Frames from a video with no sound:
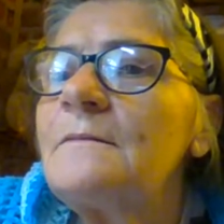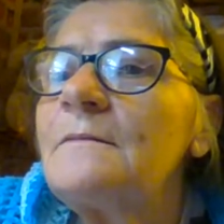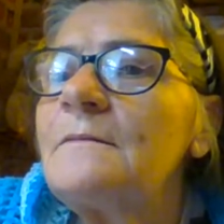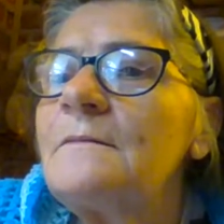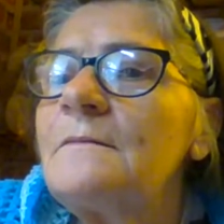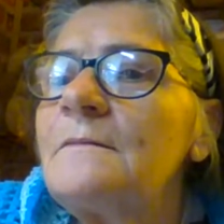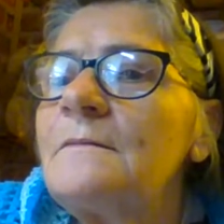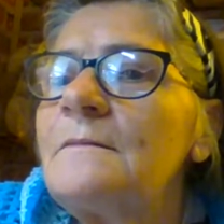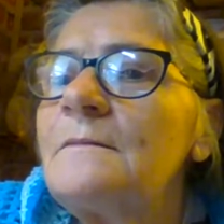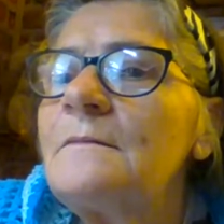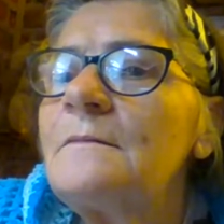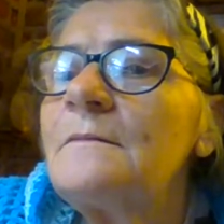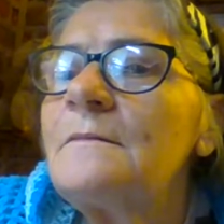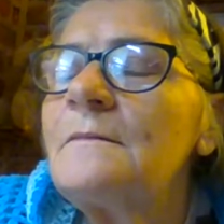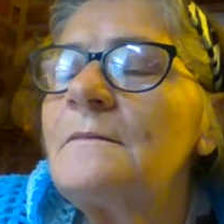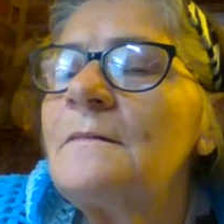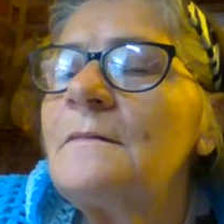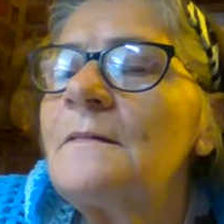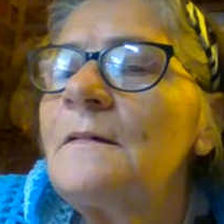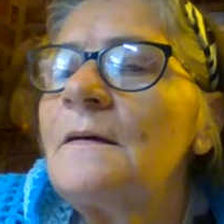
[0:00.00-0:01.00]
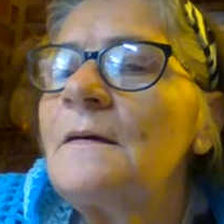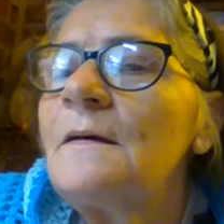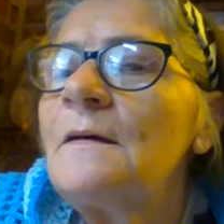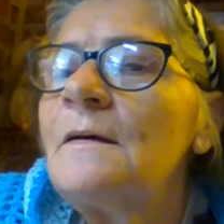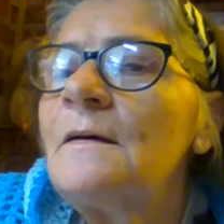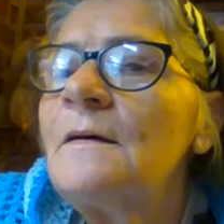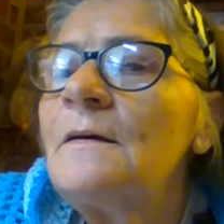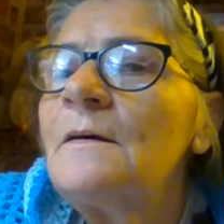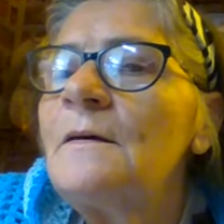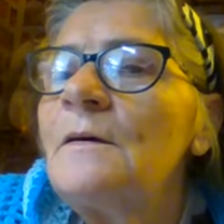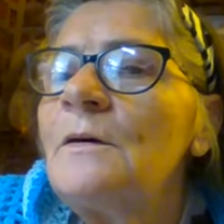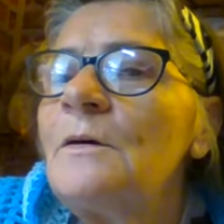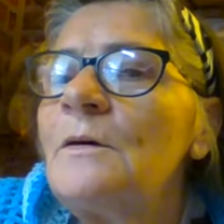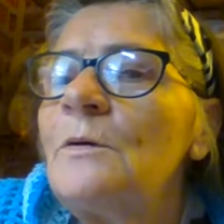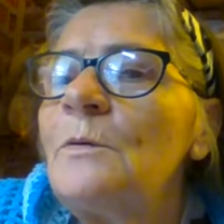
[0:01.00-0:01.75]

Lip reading: No one is speaking in this clip.